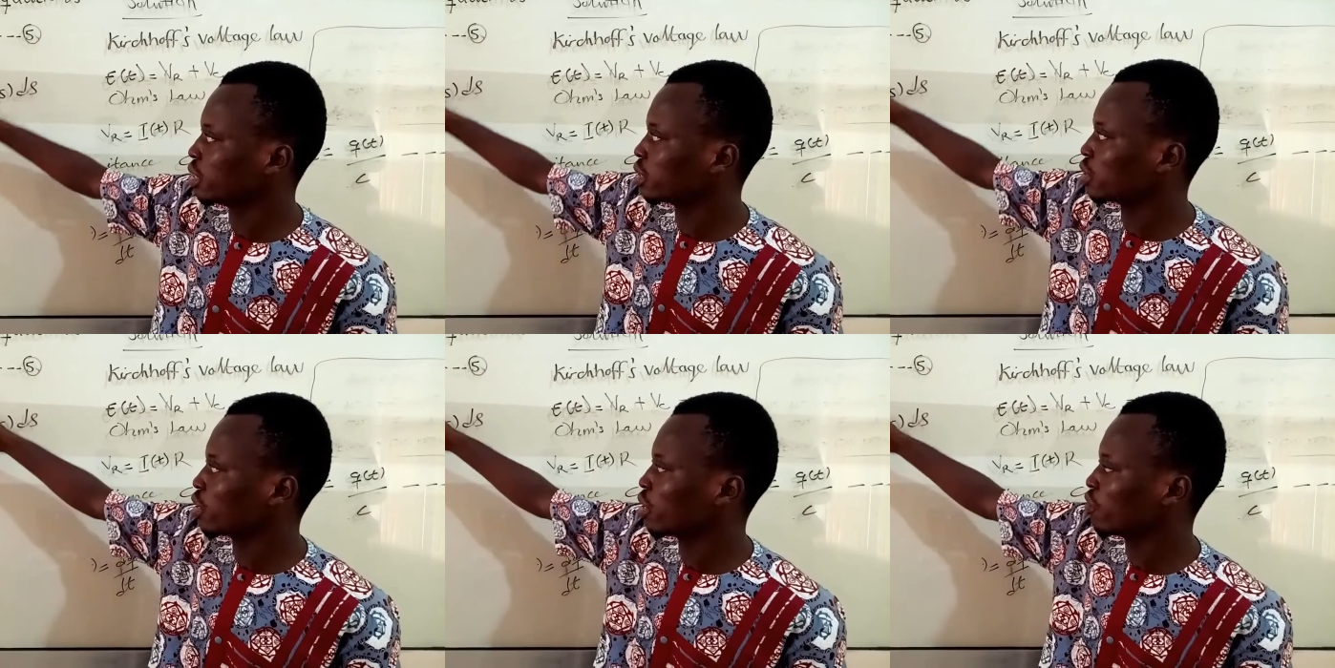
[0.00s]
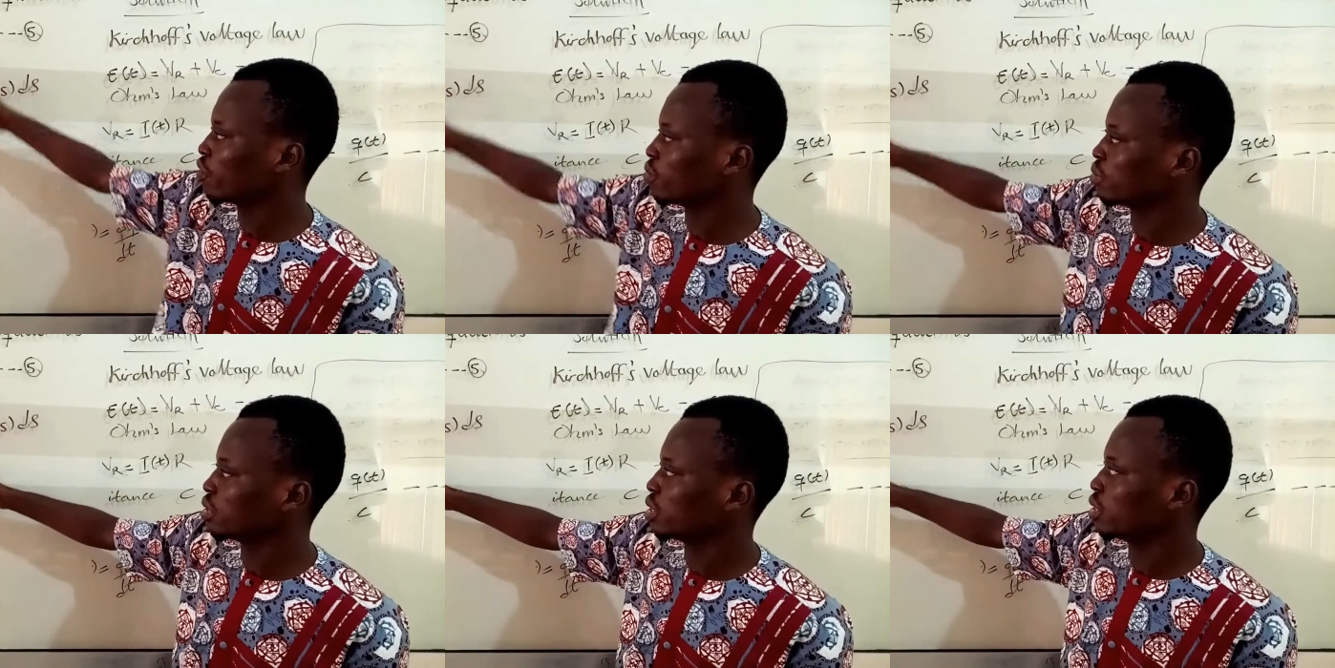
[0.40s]
taken
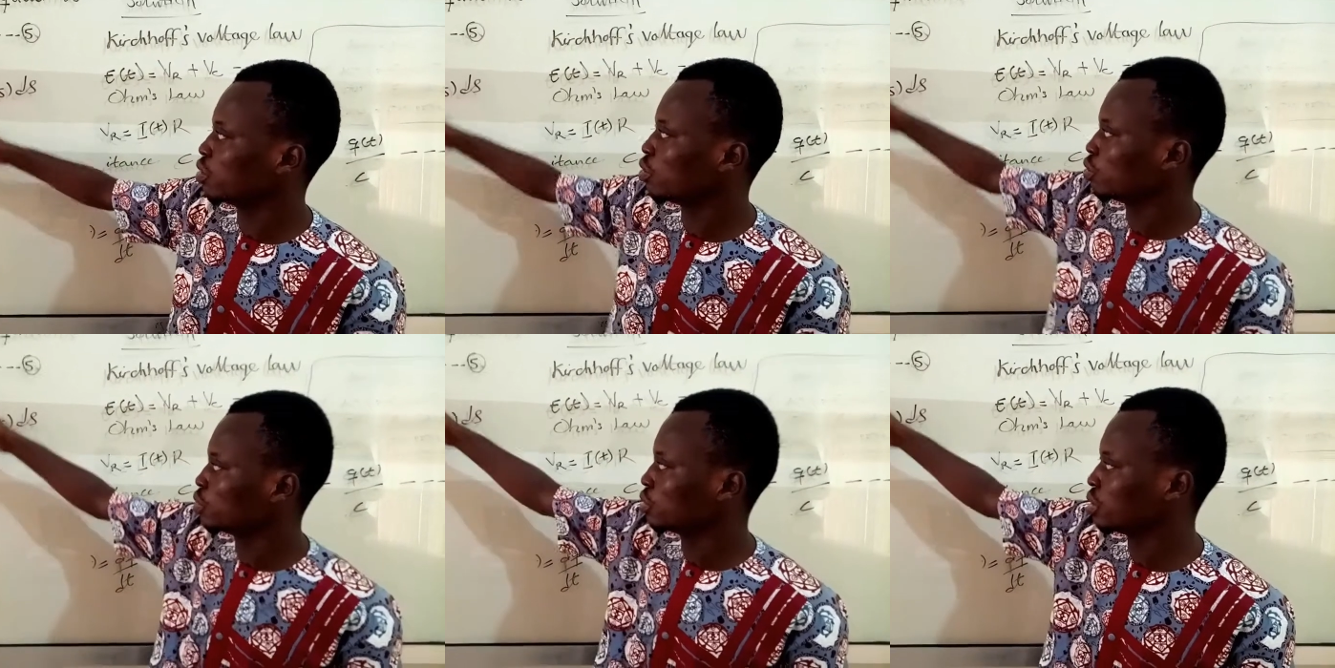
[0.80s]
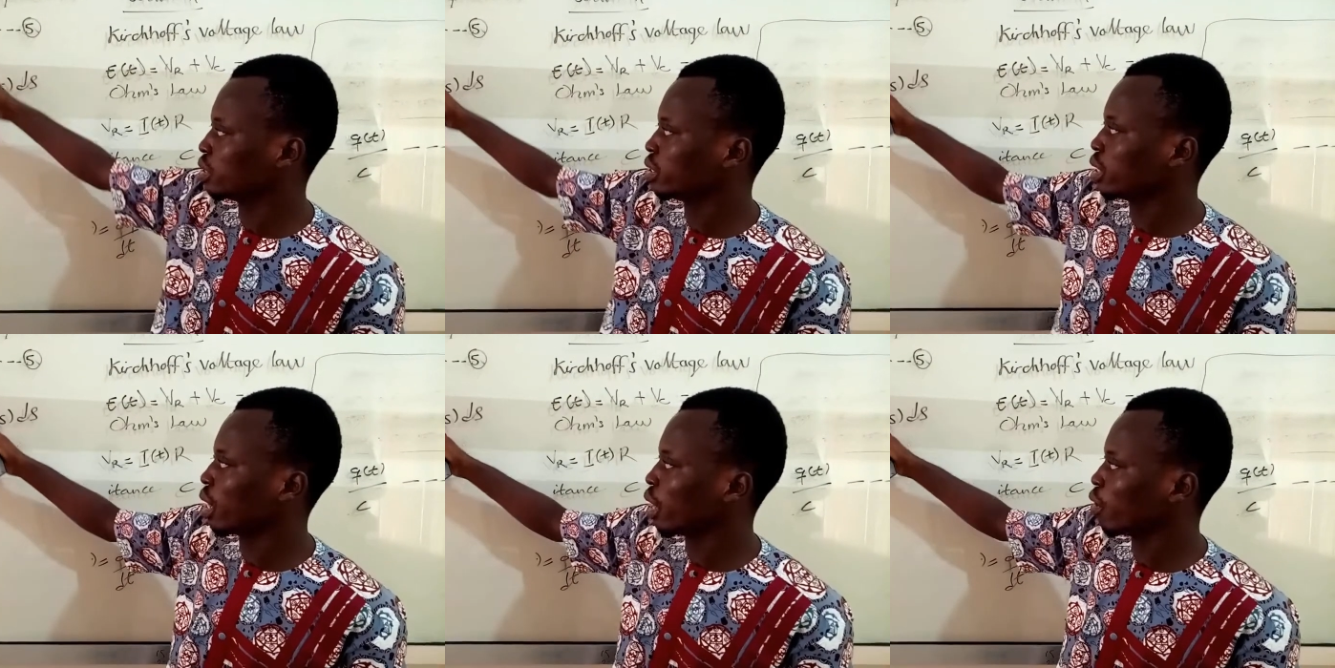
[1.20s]
from t naught to
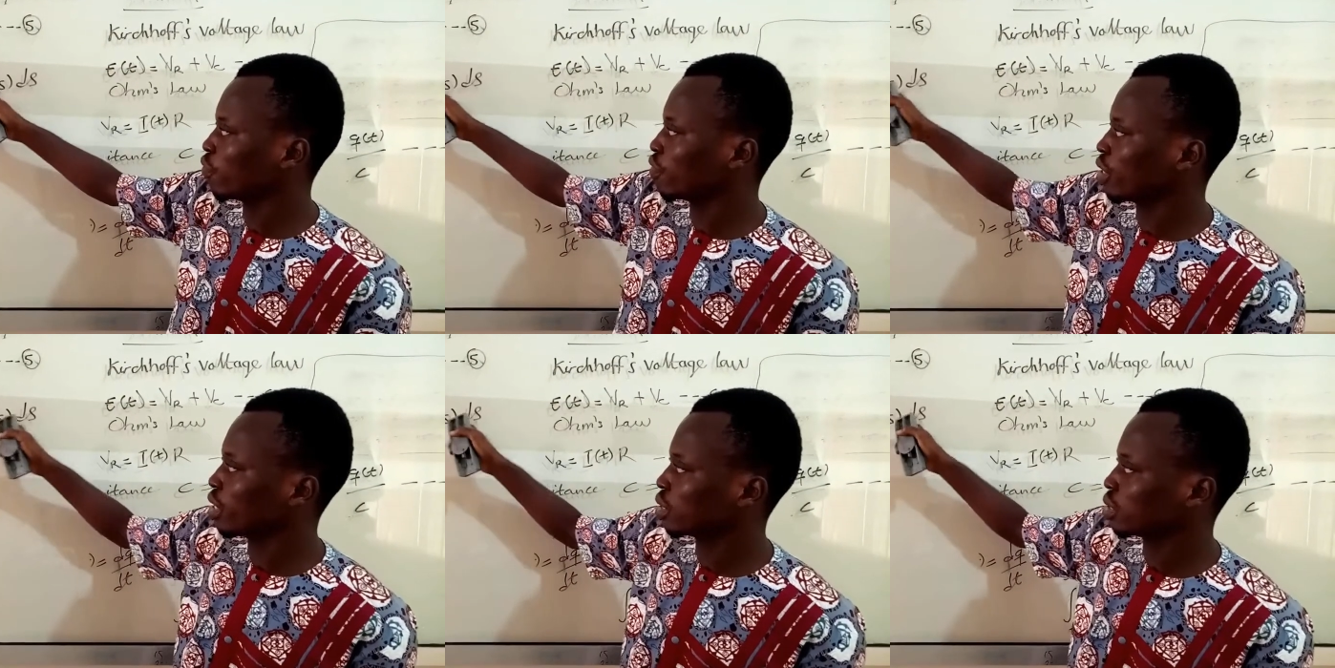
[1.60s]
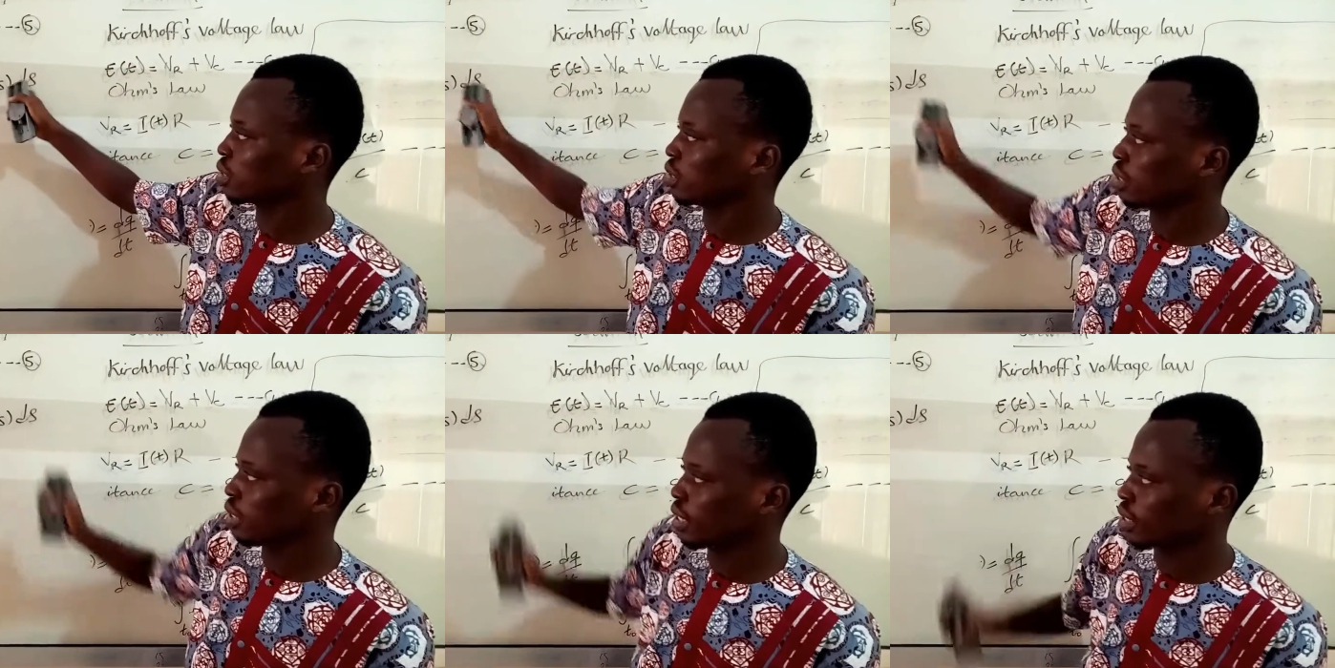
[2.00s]
t I of s
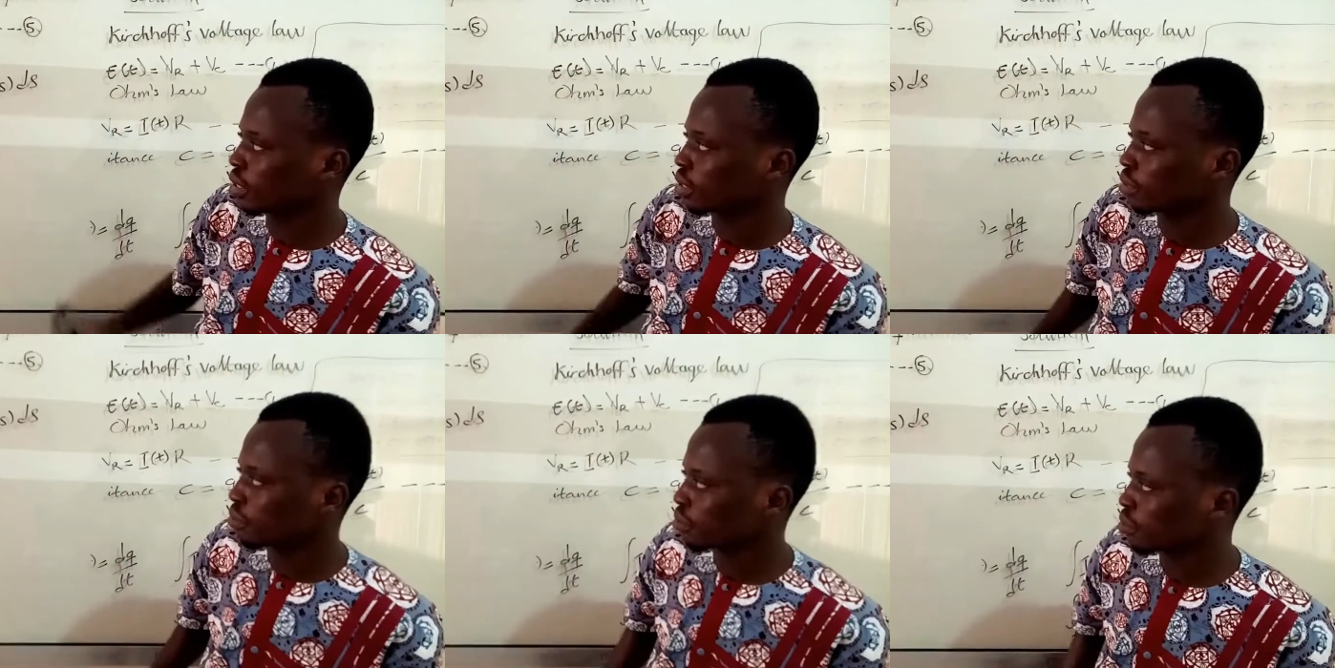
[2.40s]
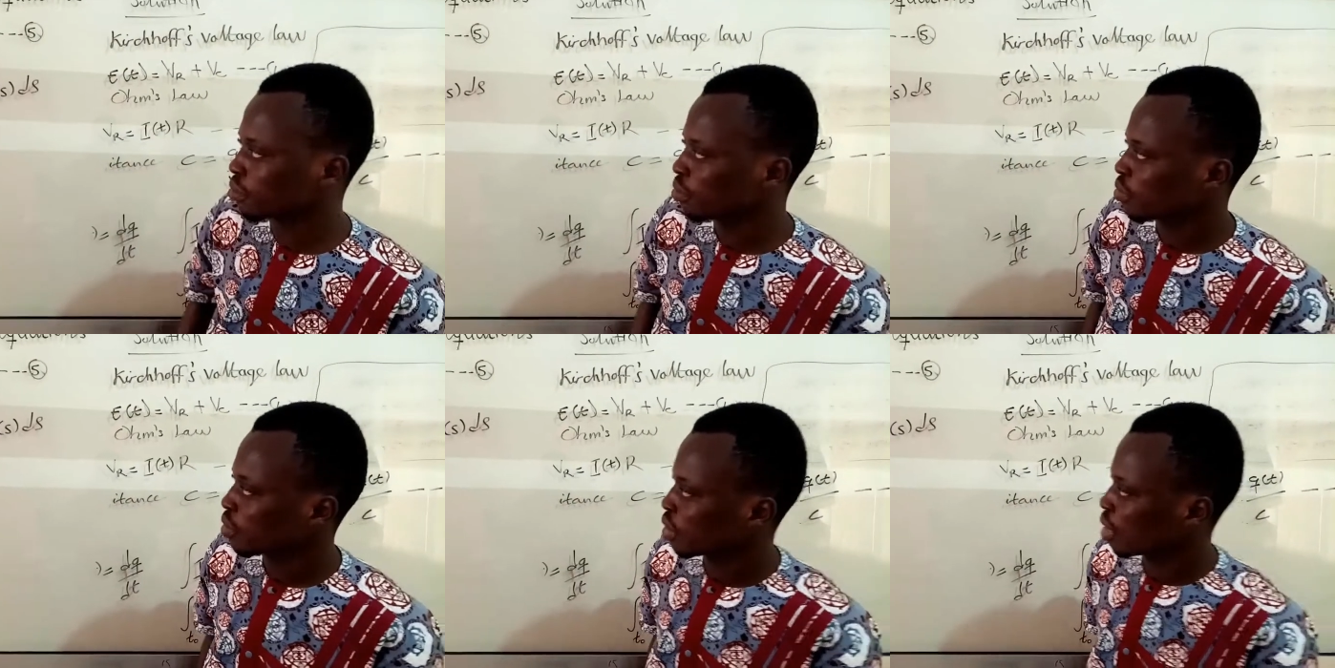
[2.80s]
ds.
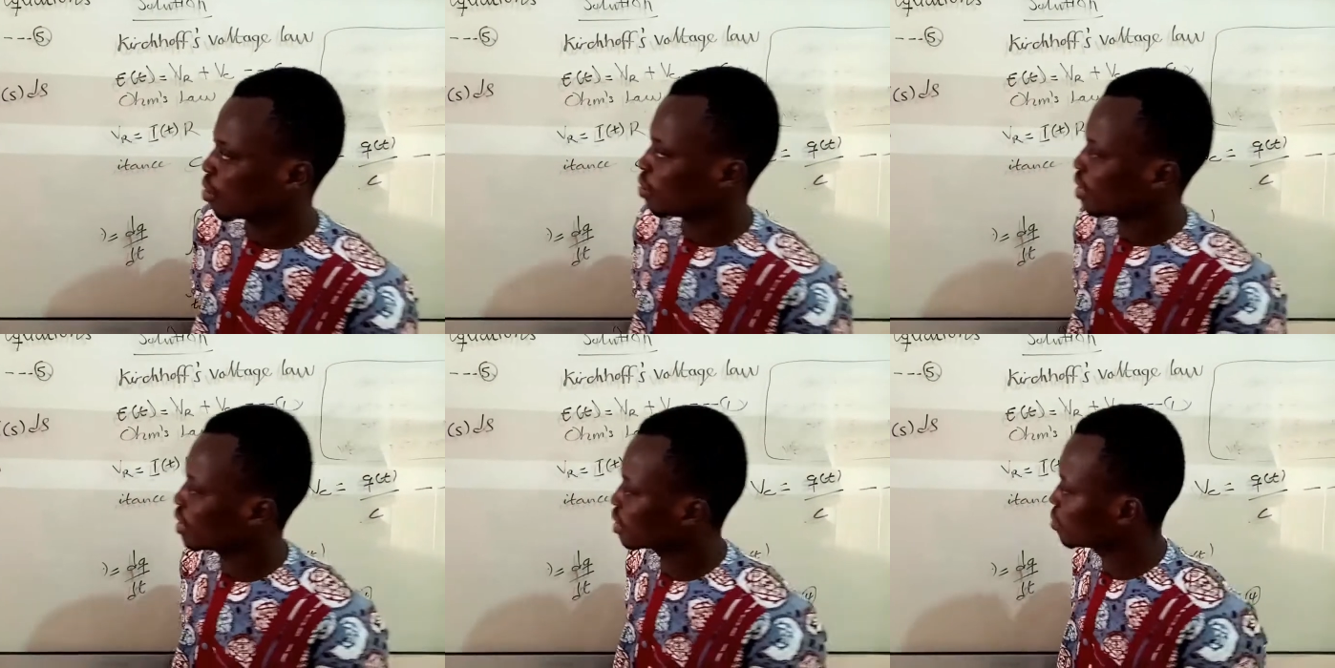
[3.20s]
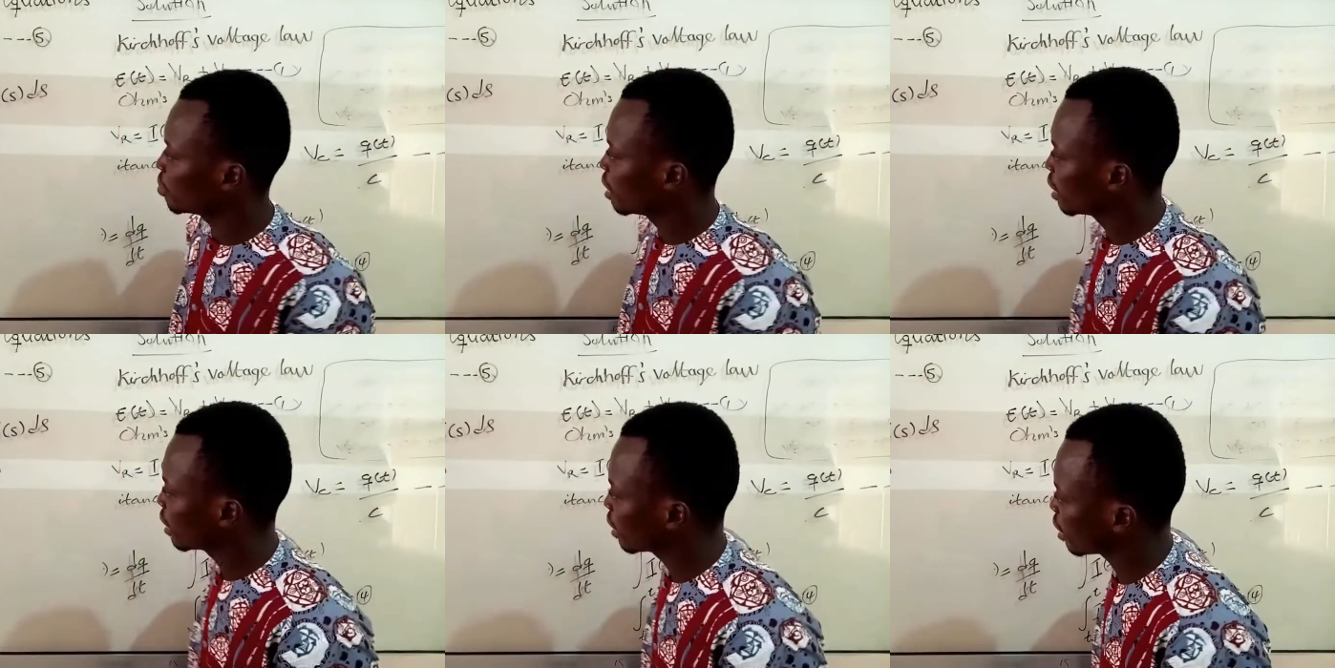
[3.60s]
Now let's
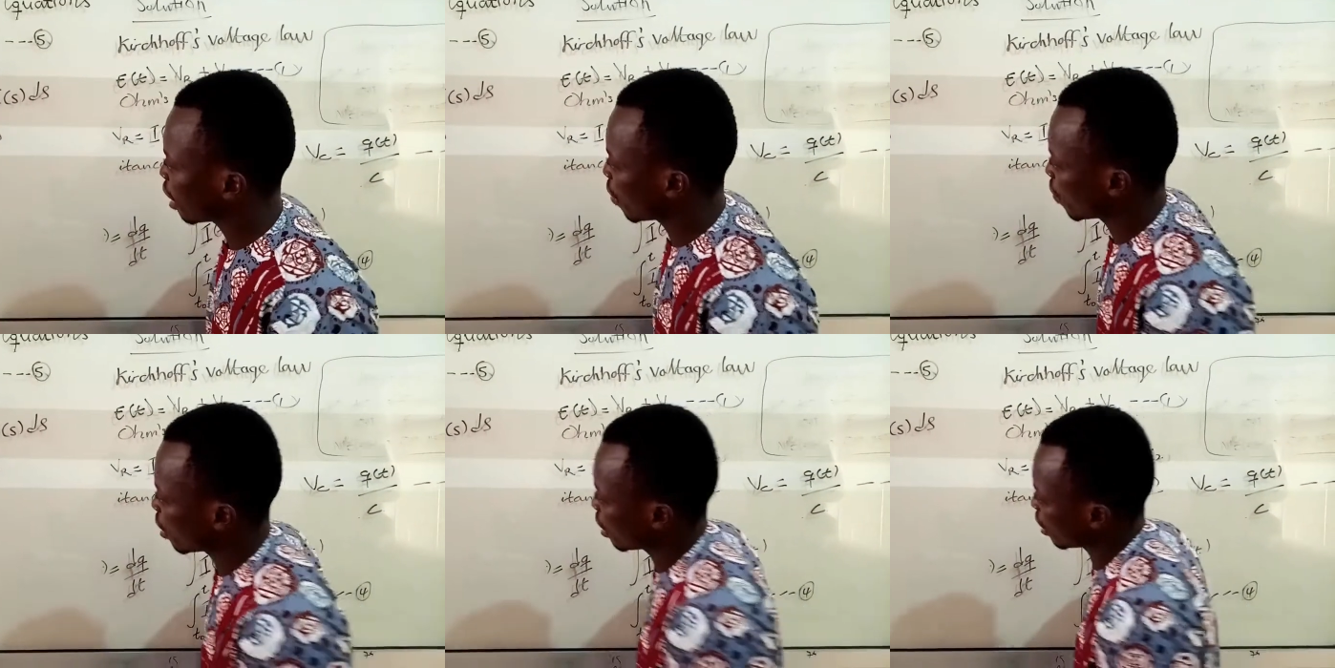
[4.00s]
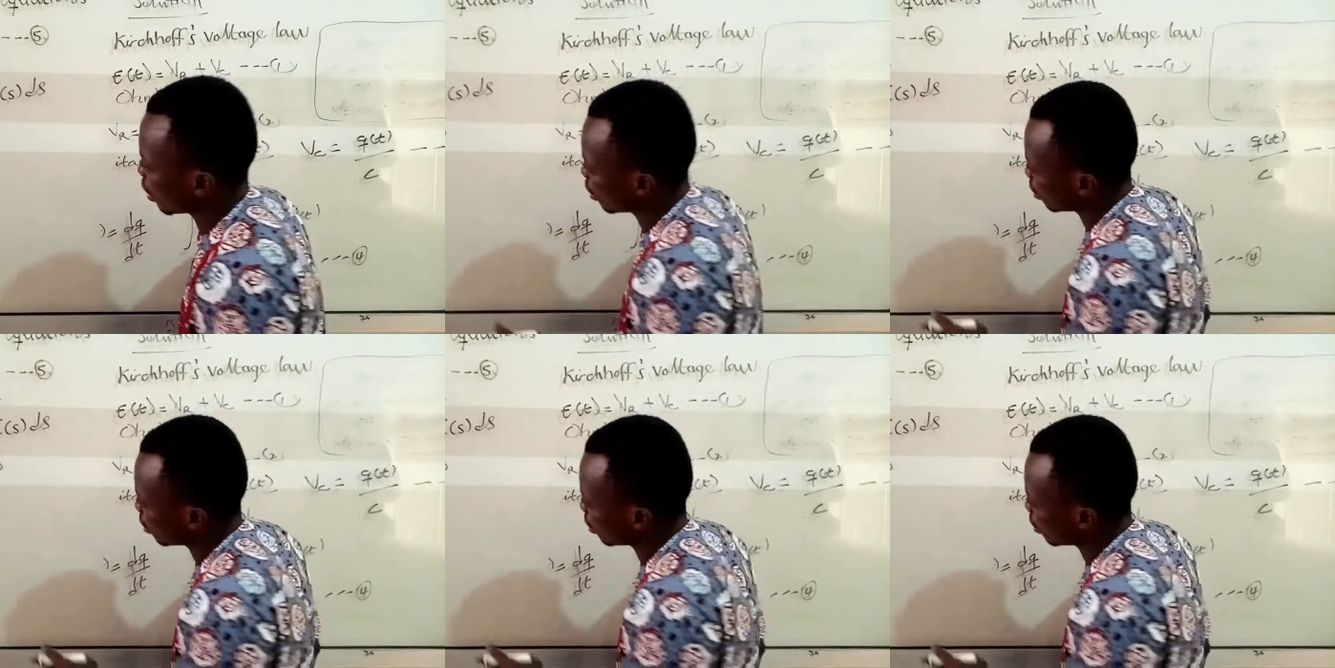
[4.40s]
make our